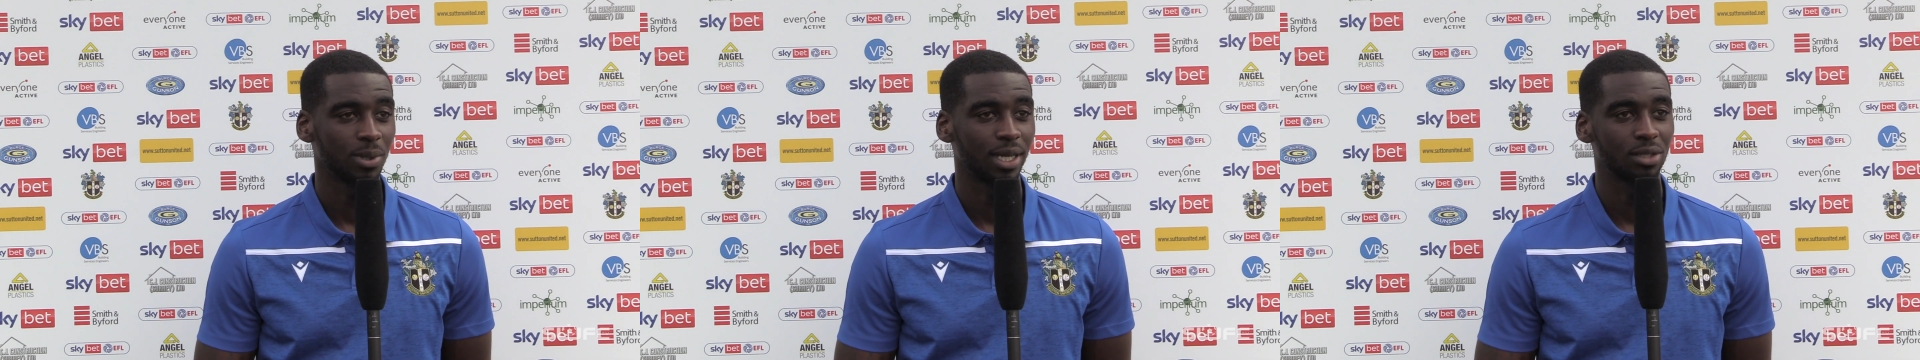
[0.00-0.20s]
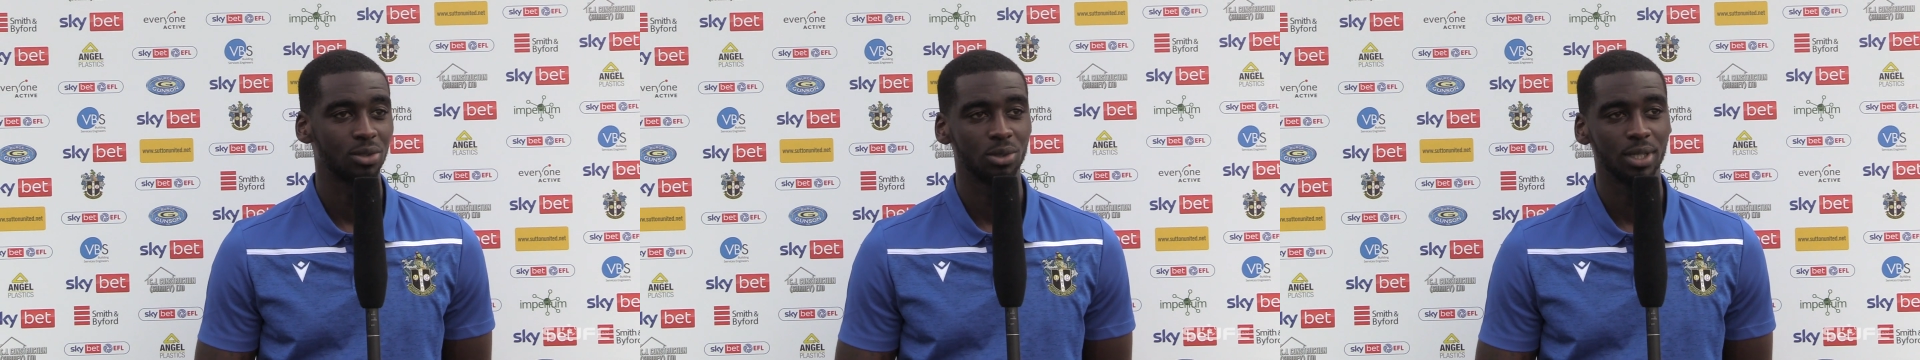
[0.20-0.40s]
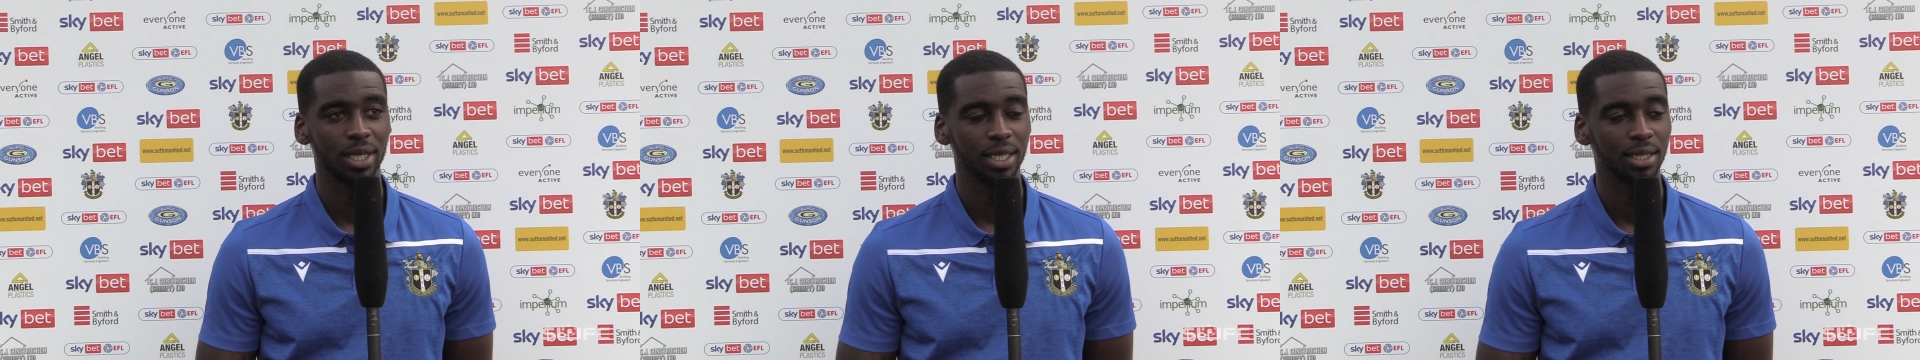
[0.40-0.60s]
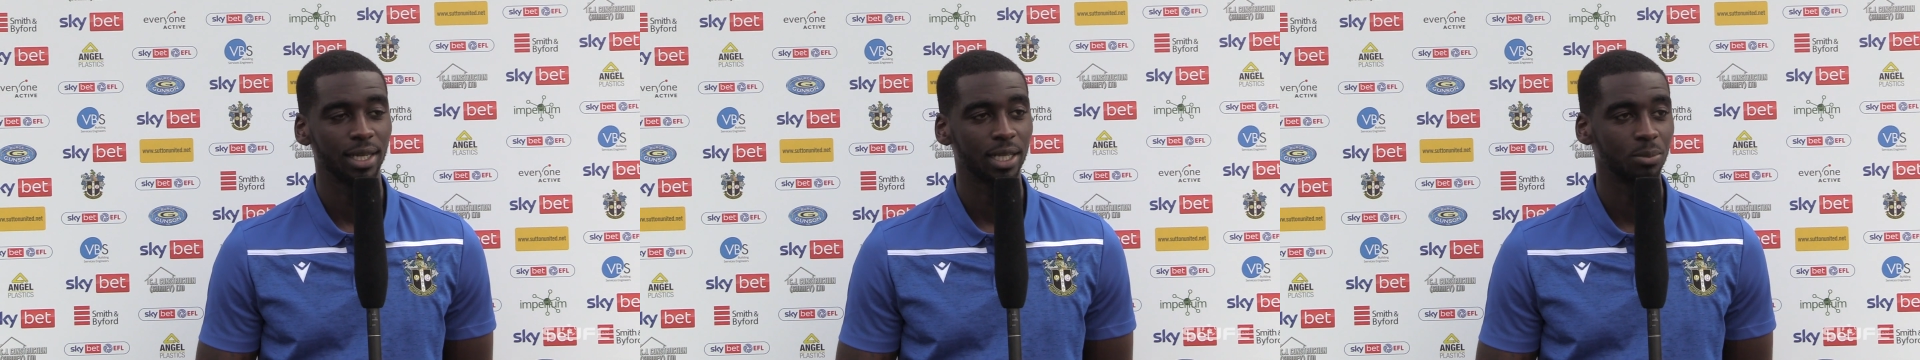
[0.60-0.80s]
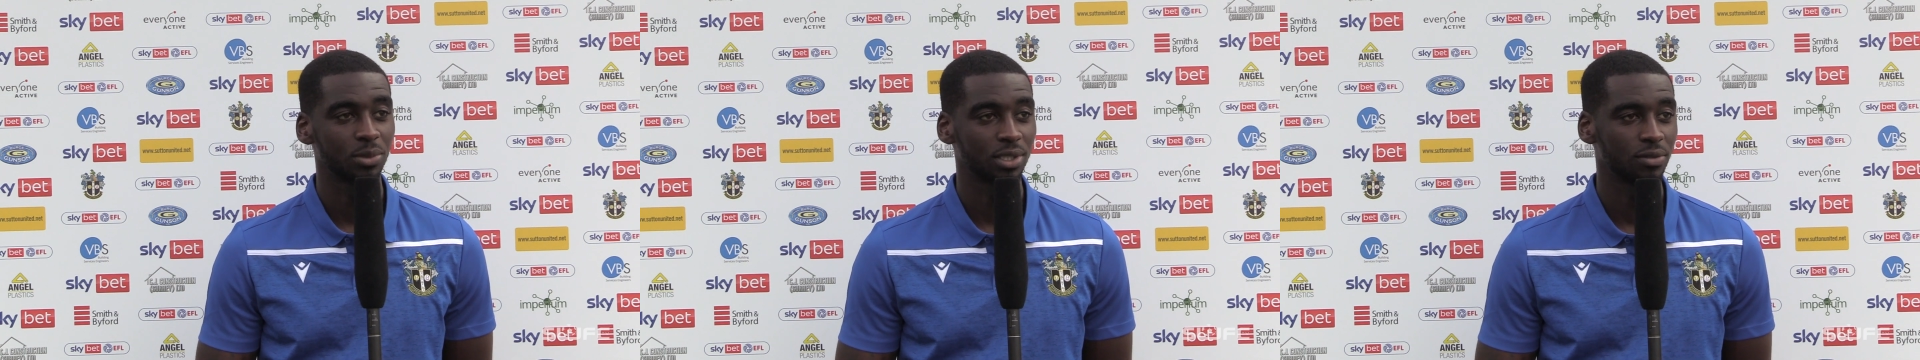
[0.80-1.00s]
Like today, the
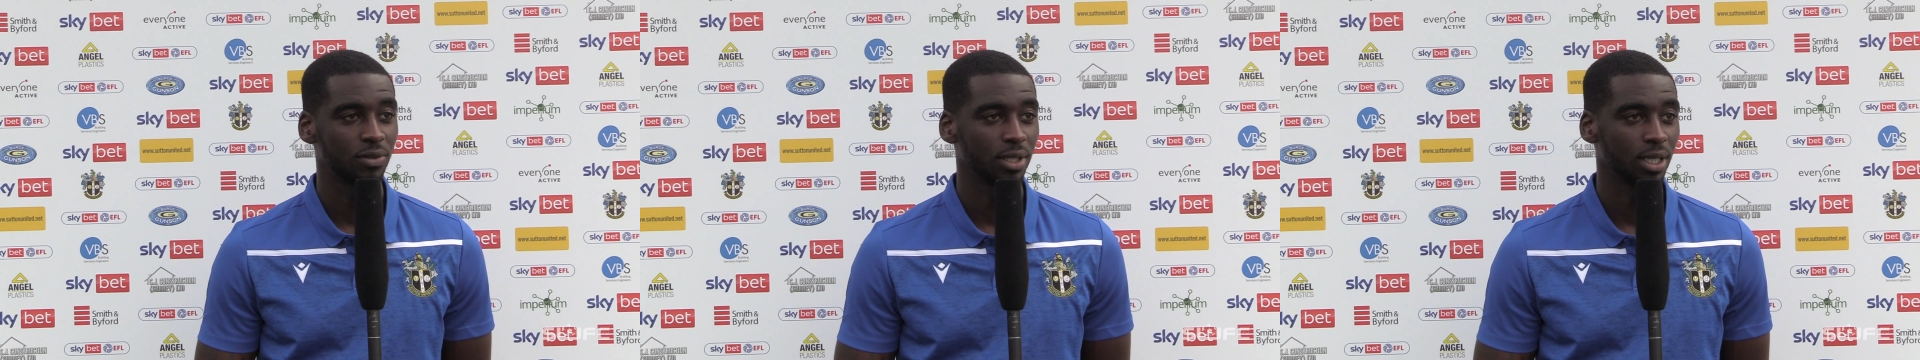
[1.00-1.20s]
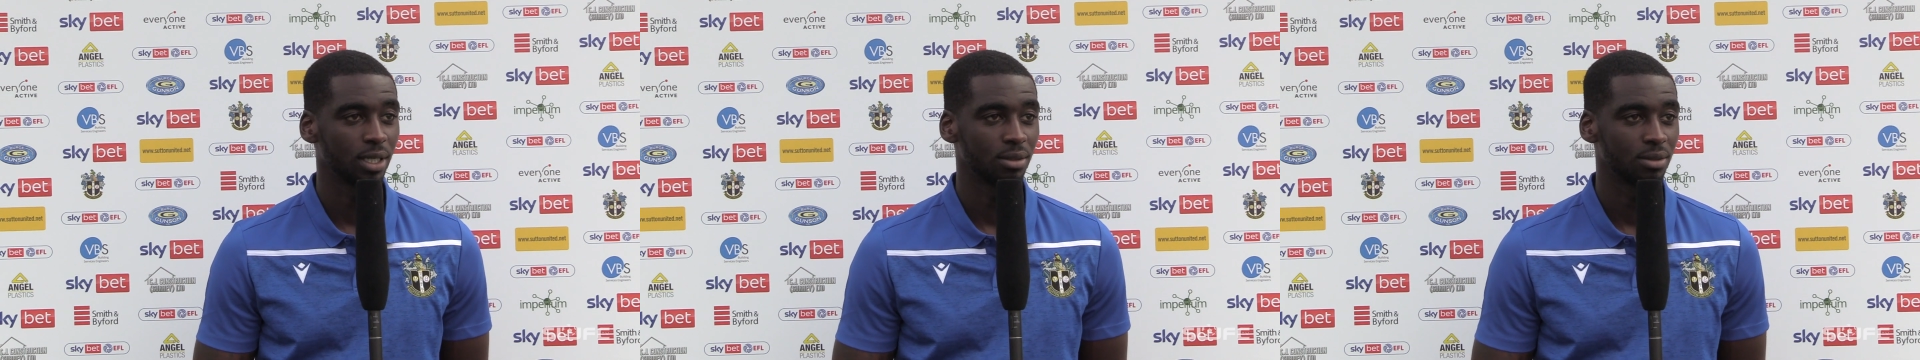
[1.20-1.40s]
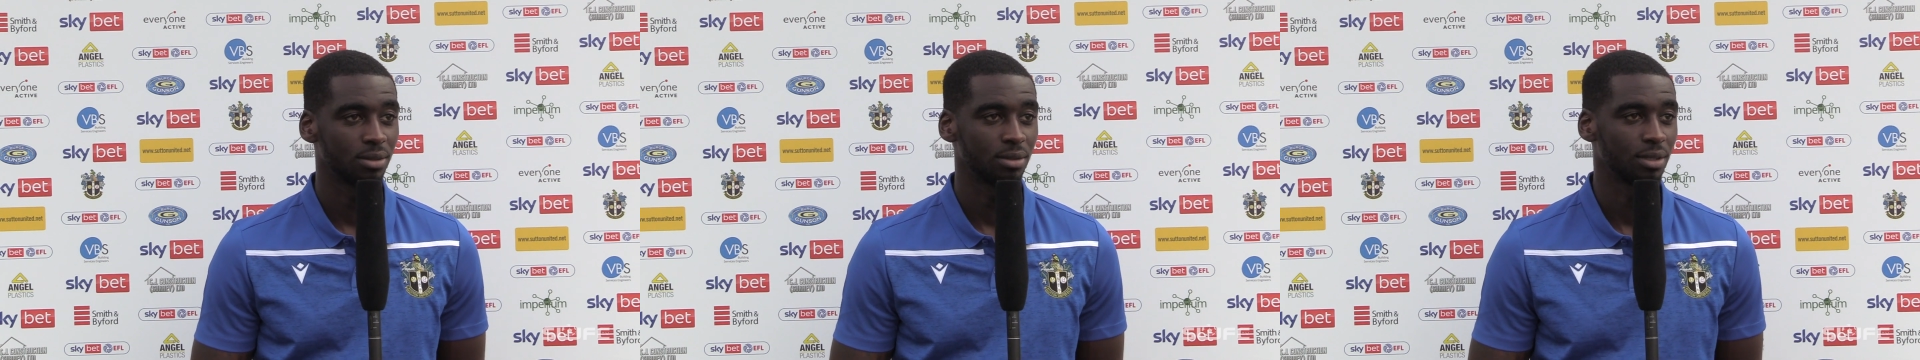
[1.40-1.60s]
atmosphere